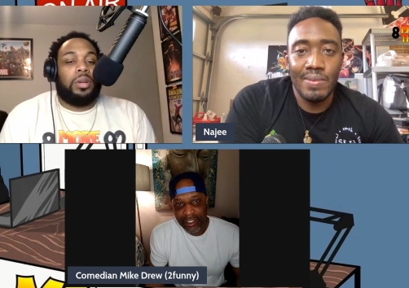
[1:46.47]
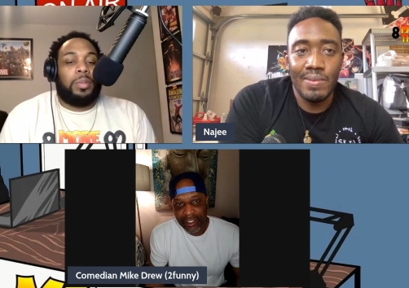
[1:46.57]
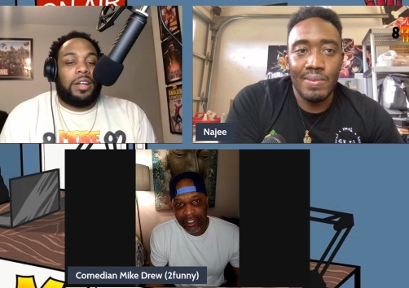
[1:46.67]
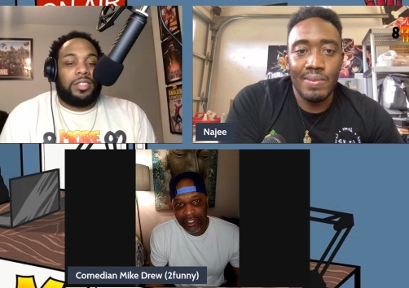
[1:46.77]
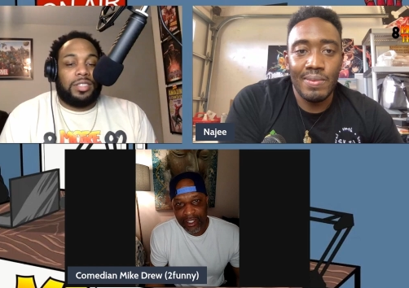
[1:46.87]
Speaker 1: bit
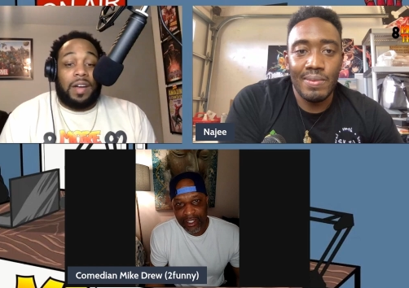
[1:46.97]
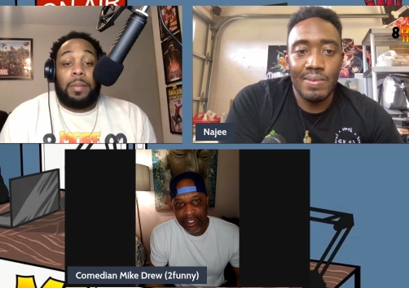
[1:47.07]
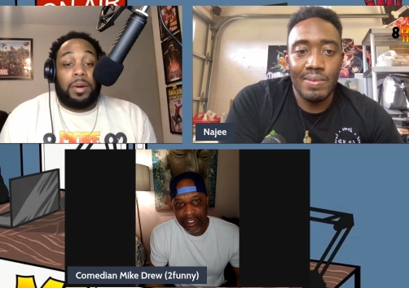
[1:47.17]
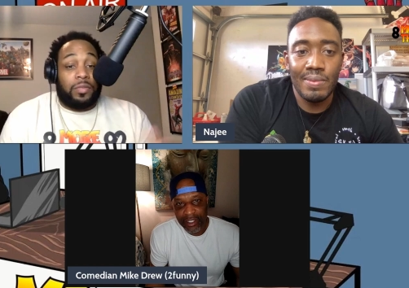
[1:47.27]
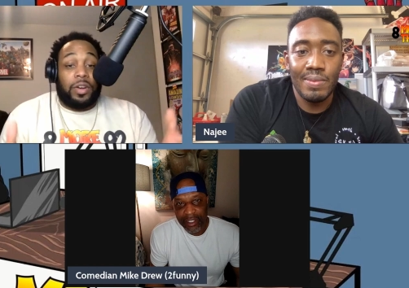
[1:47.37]
about yourself.
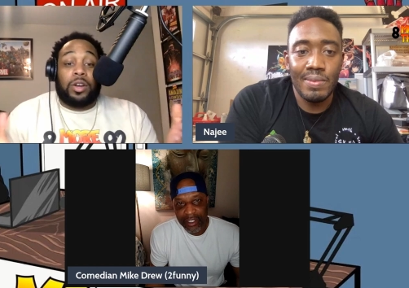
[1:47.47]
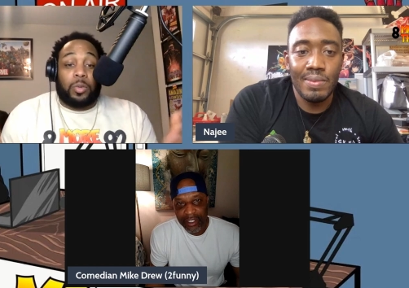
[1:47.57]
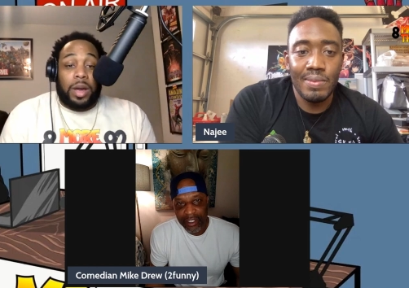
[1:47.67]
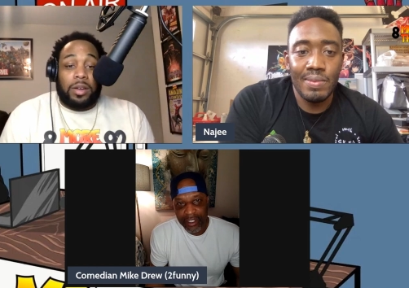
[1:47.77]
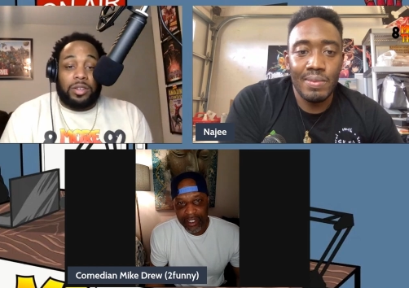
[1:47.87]
I'm a
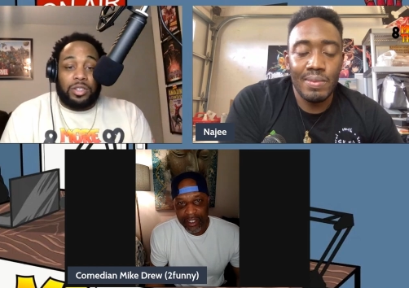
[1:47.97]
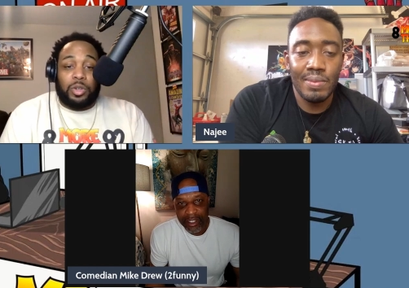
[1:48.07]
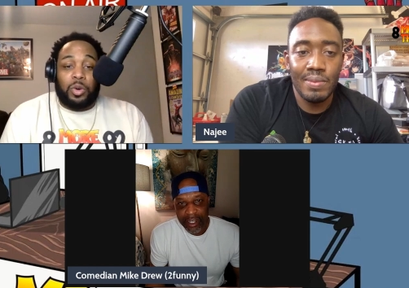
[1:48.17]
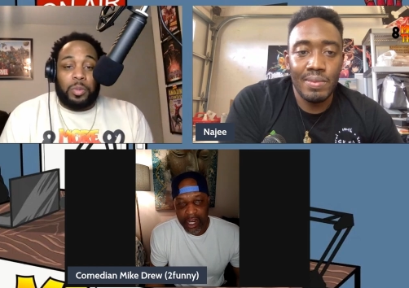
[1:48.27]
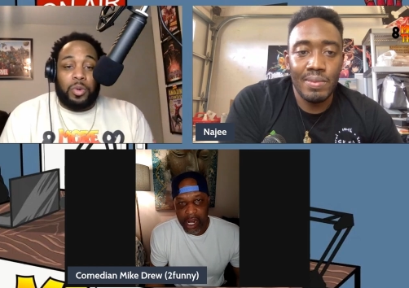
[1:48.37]
fucking around doing